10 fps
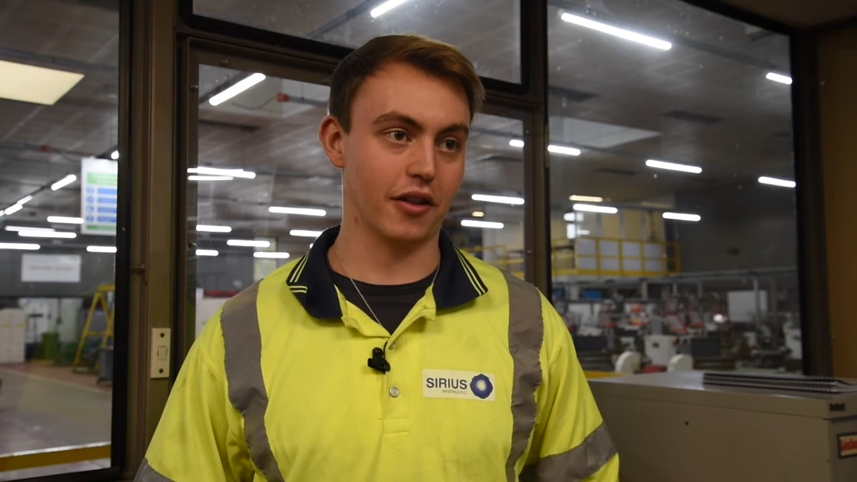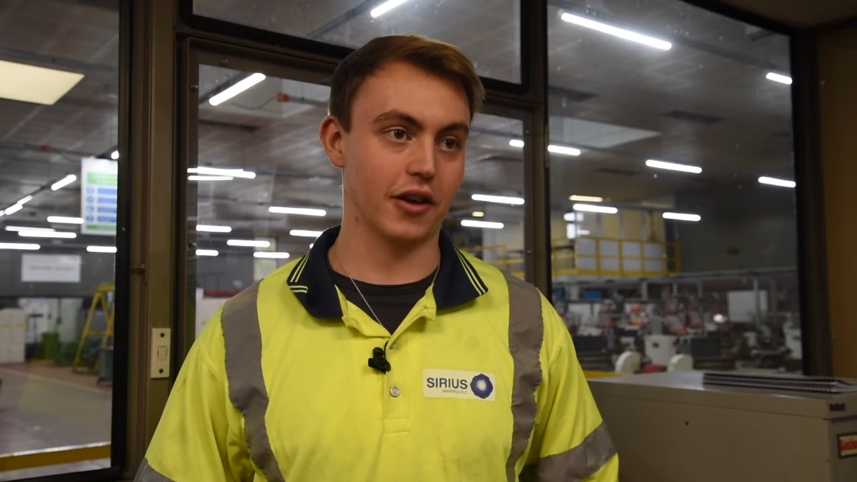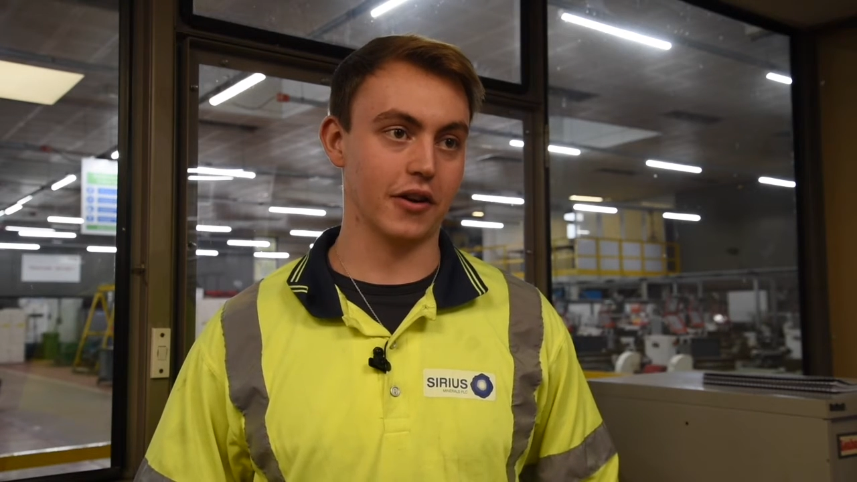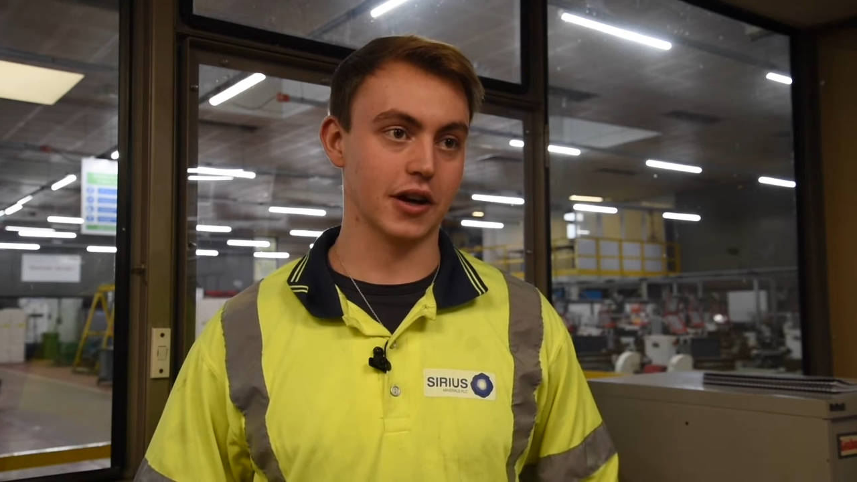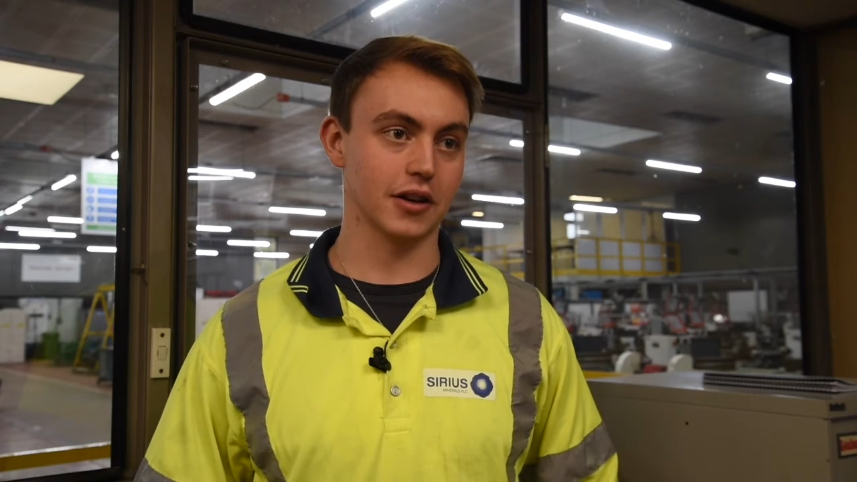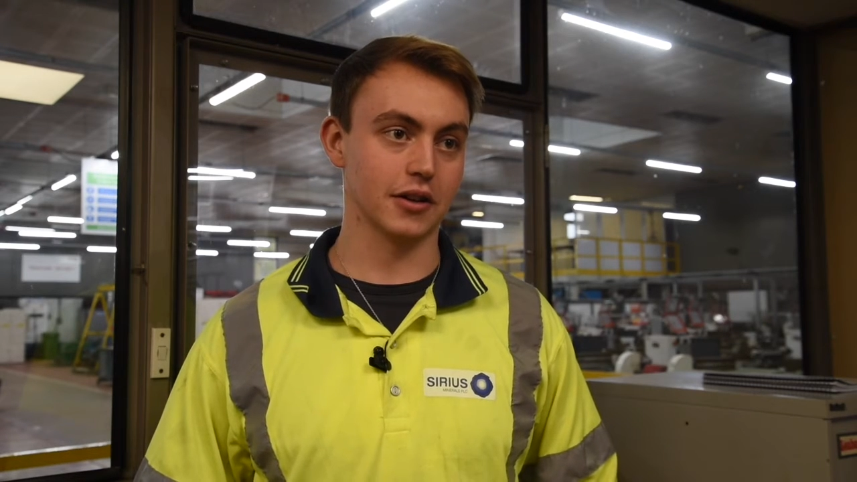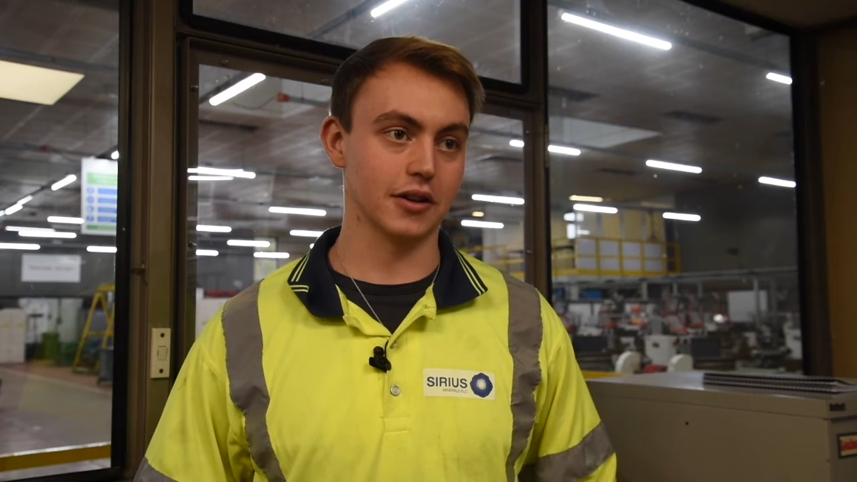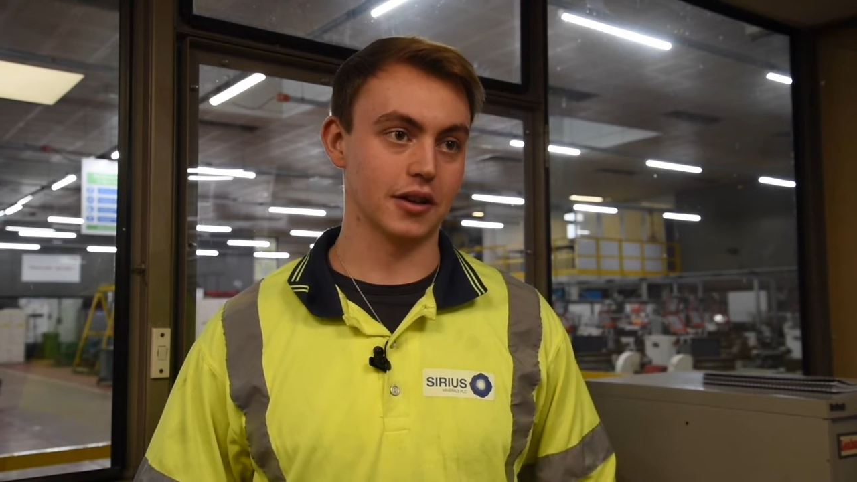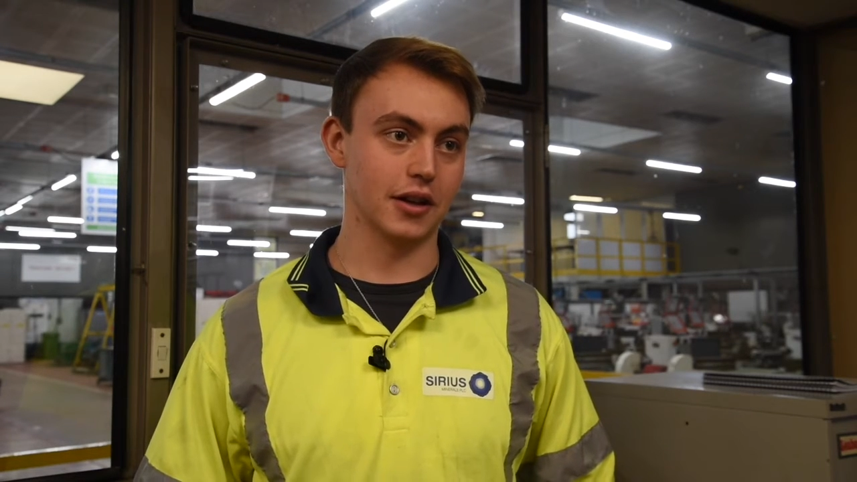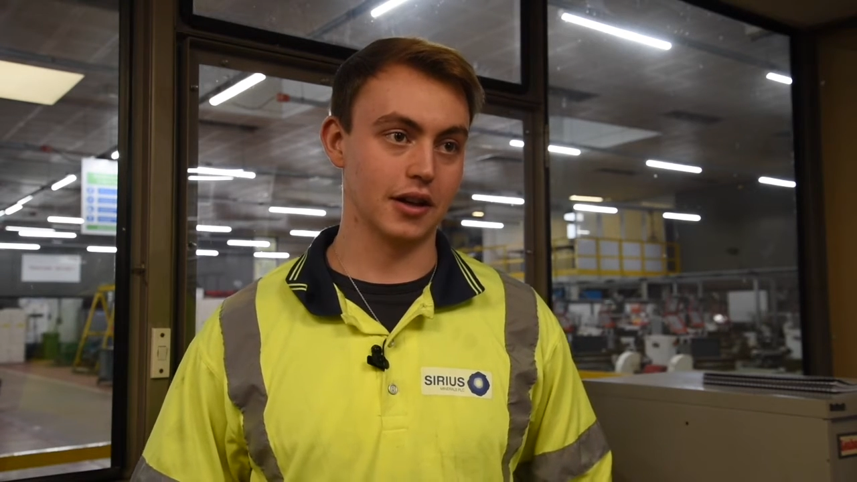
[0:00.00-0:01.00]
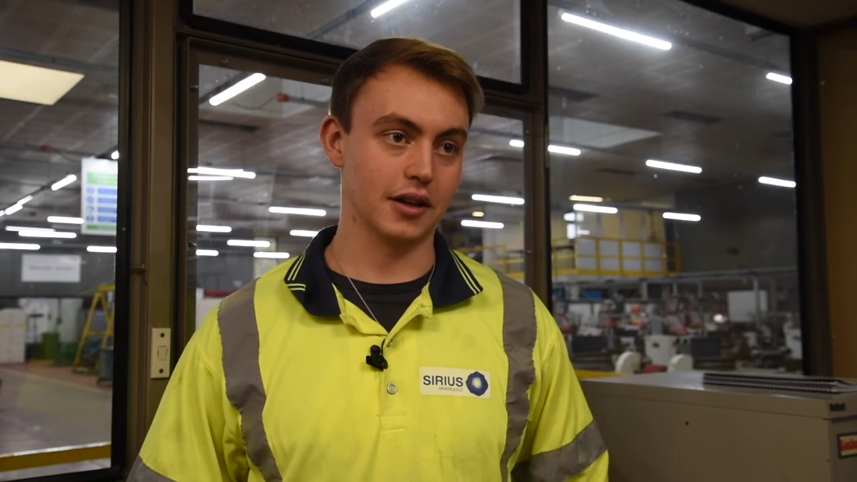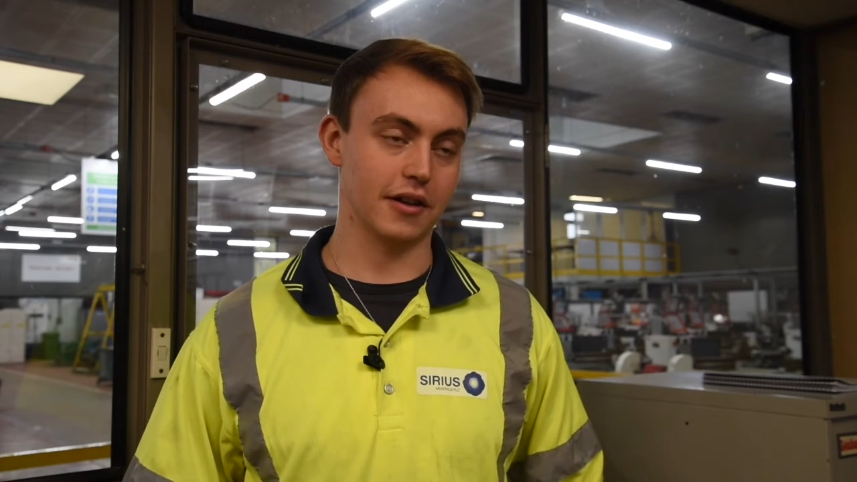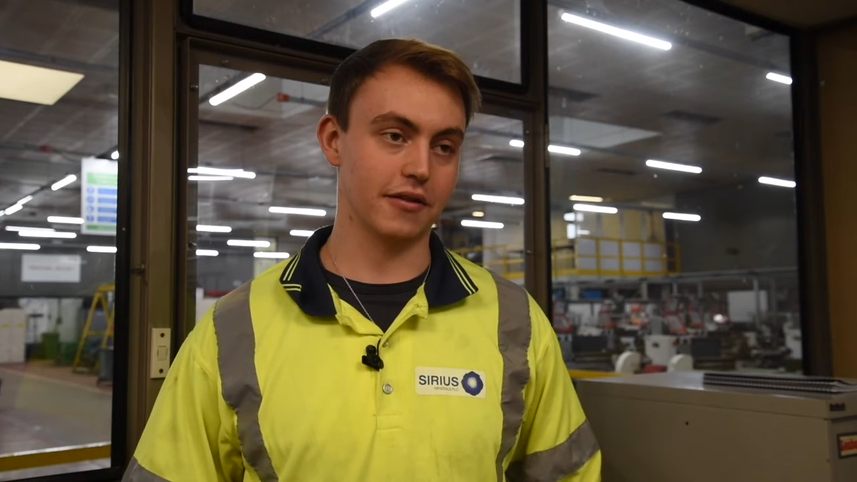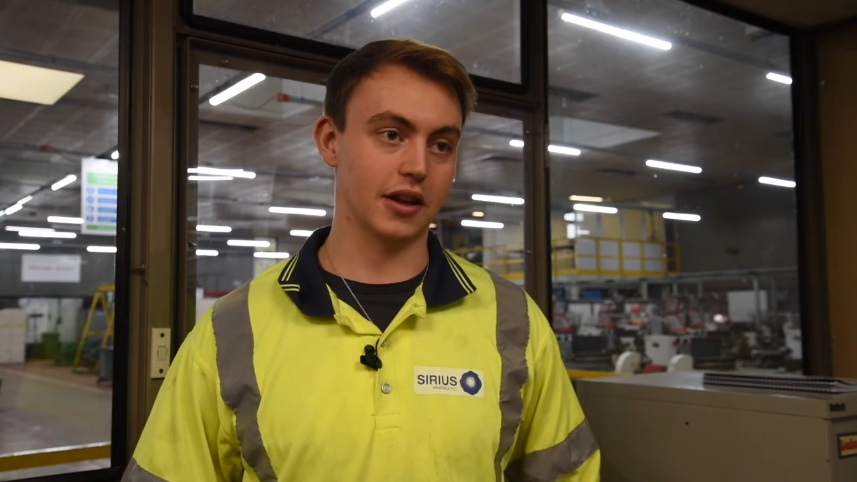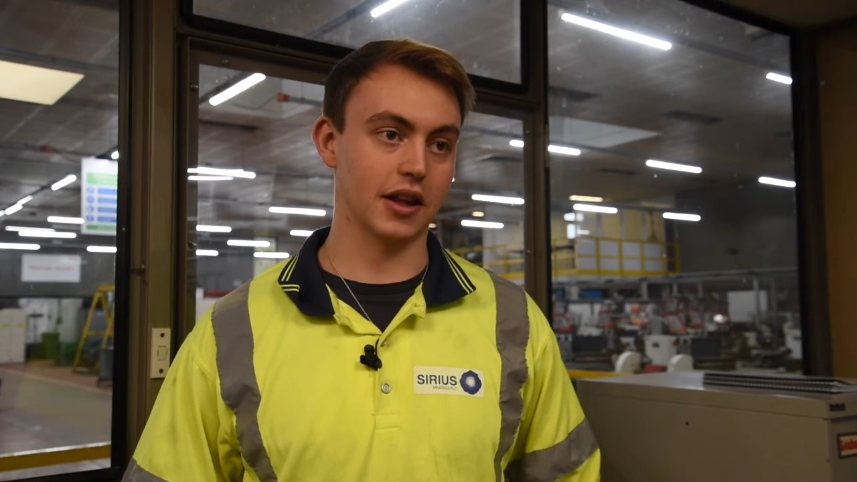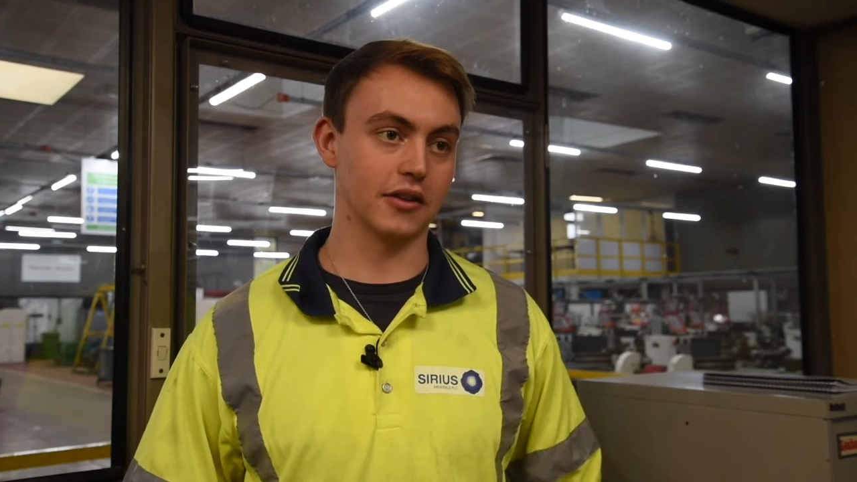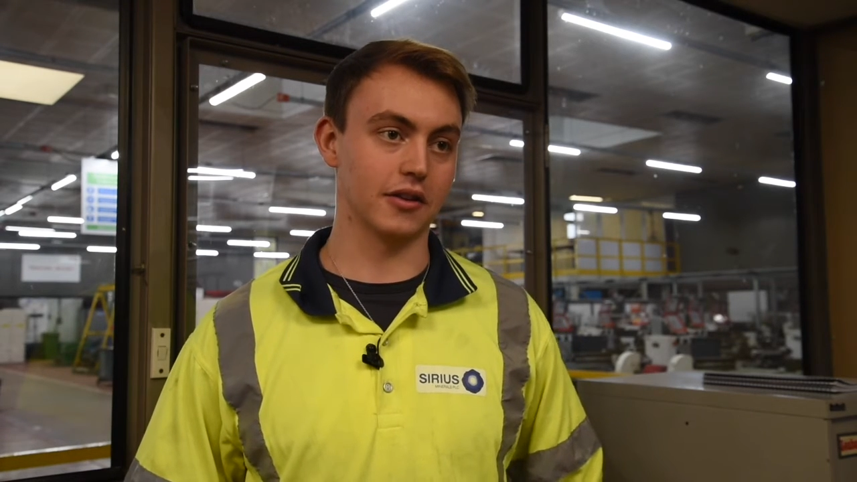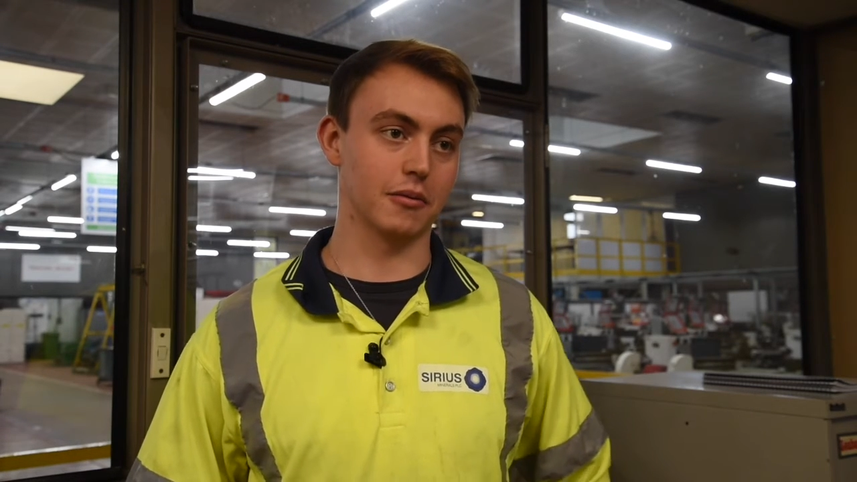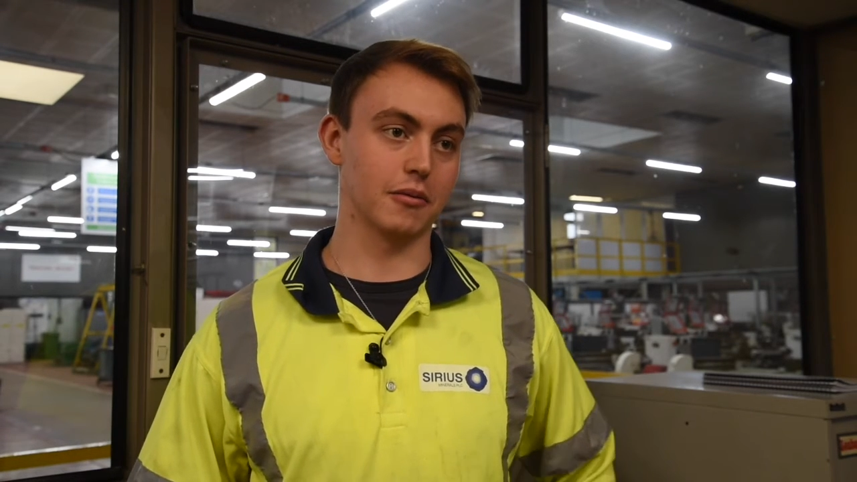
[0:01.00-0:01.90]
theoretical. Definitely that's